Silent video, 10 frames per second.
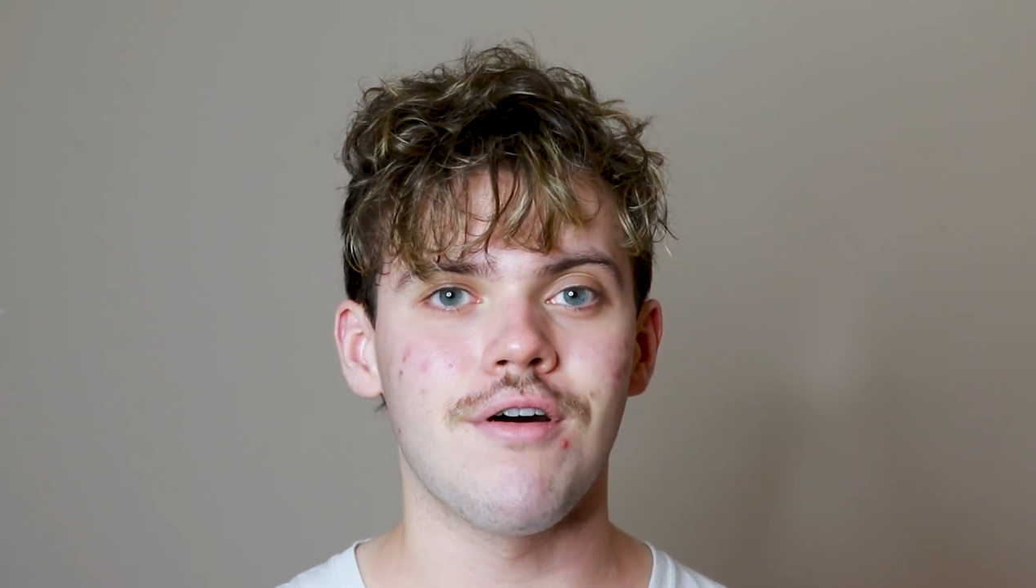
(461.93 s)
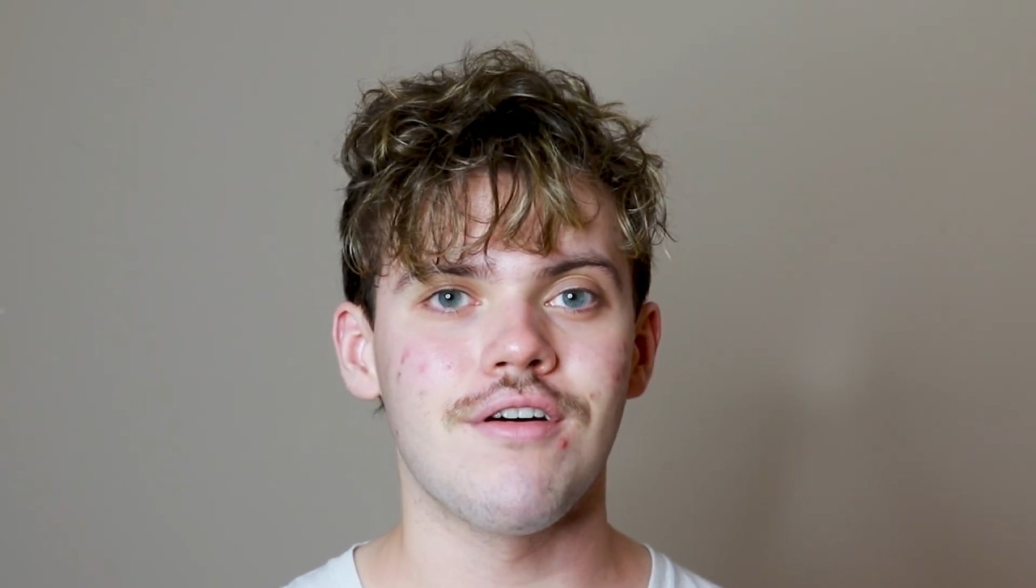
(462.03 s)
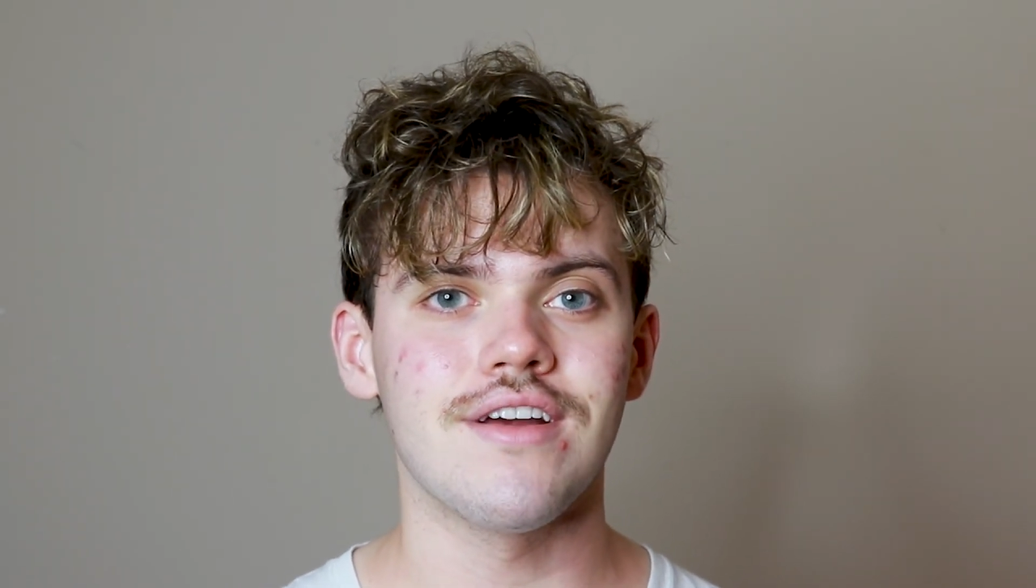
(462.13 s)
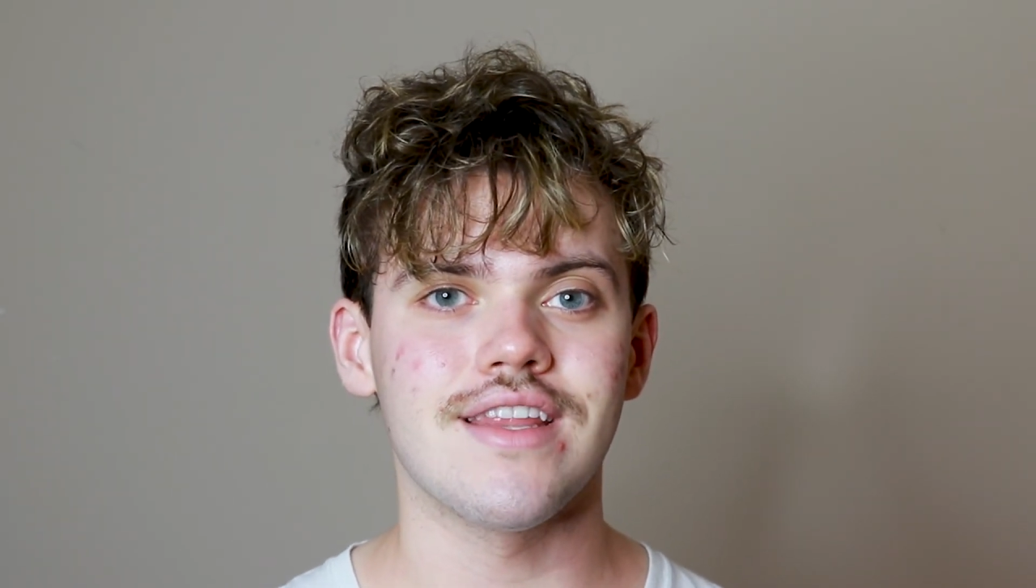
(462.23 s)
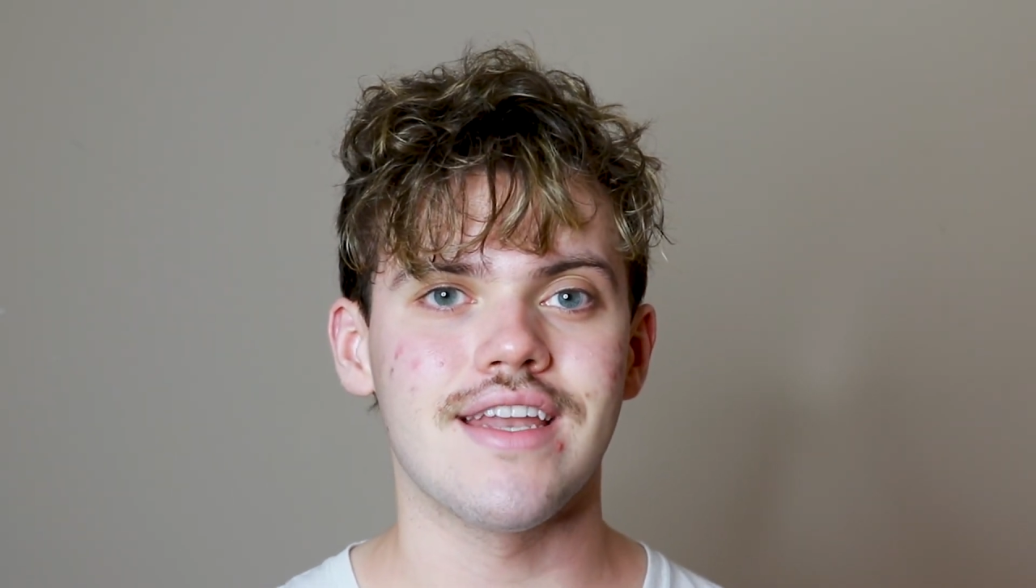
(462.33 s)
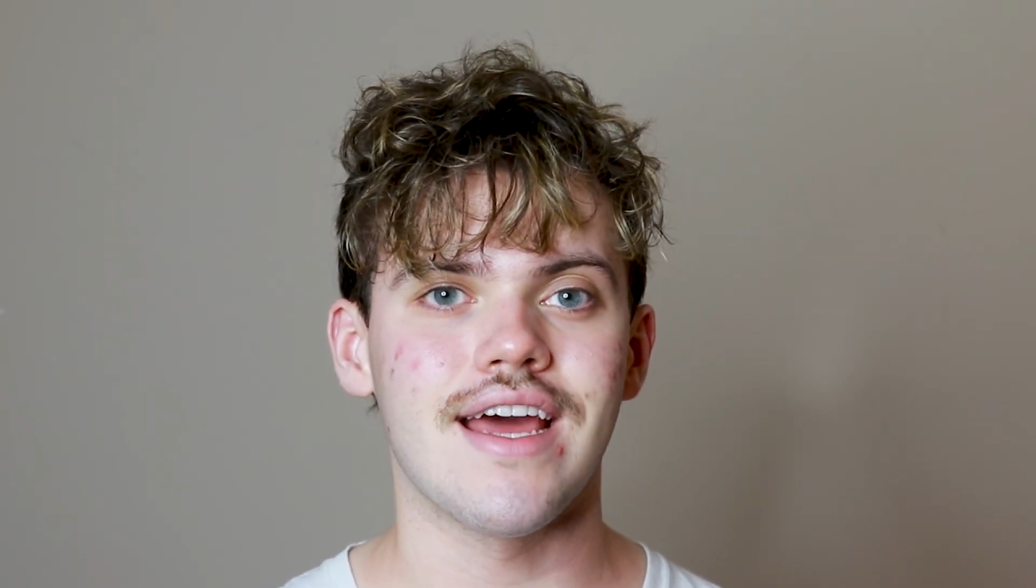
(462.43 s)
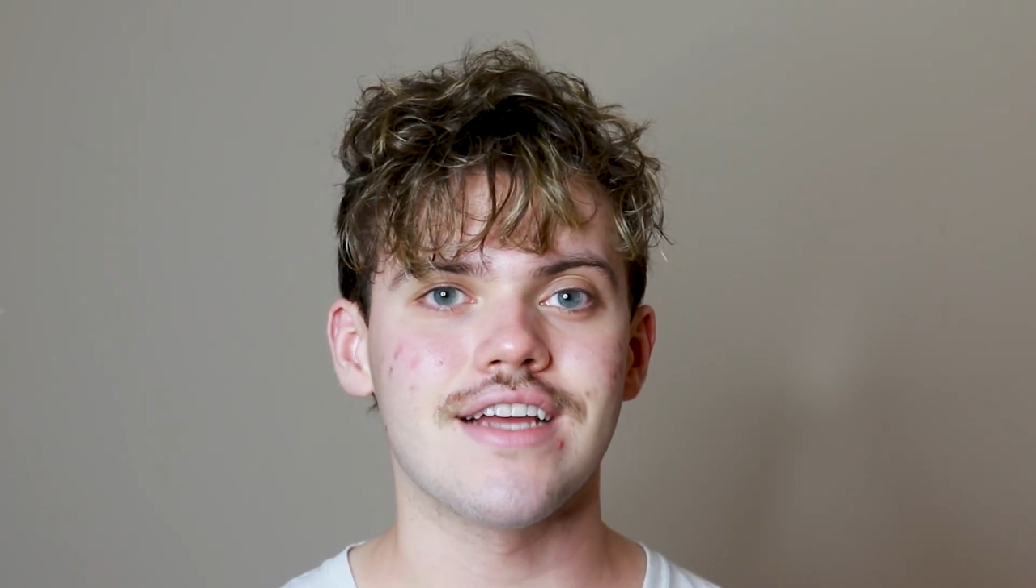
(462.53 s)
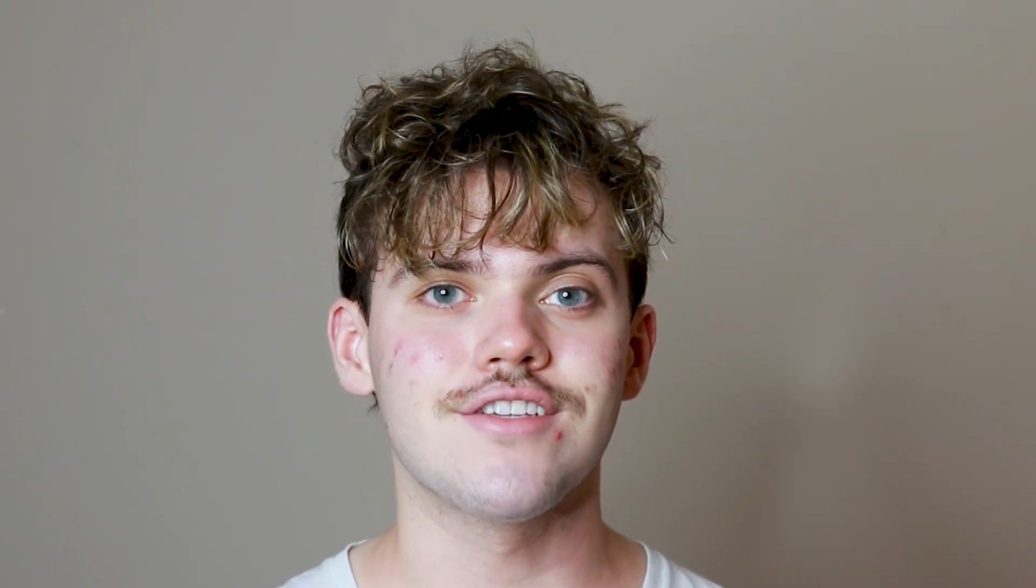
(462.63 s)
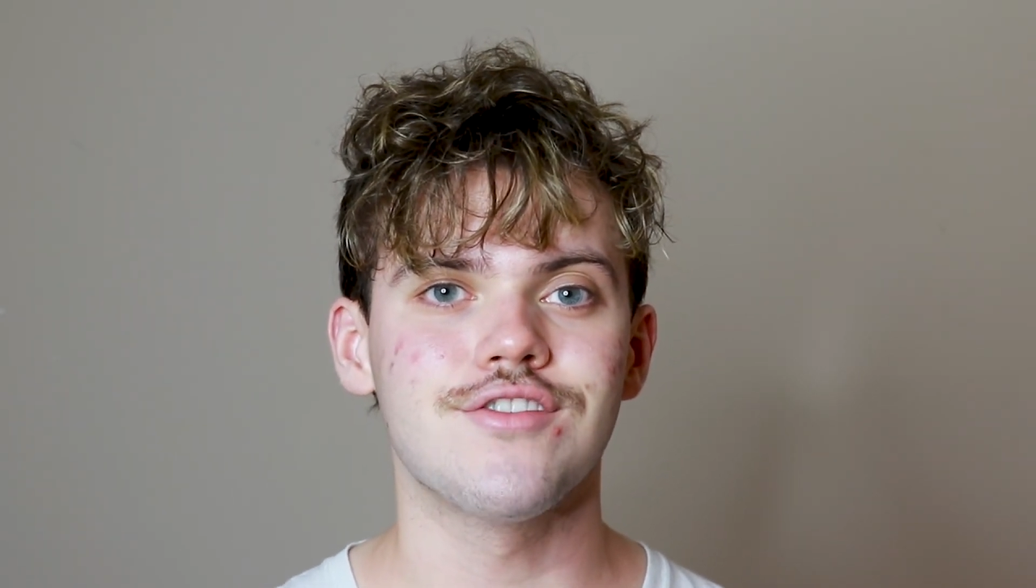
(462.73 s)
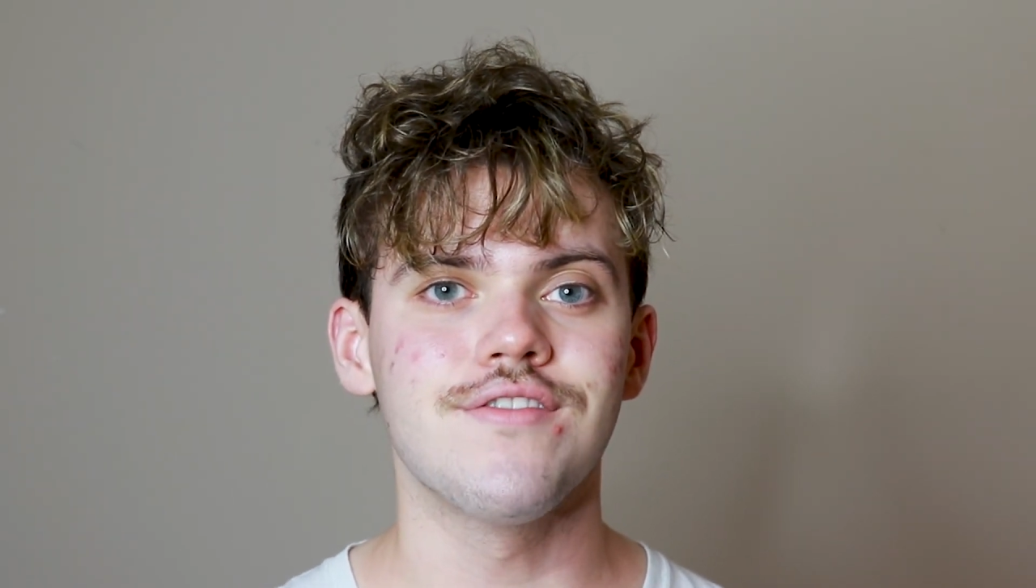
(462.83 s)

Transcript: all in the next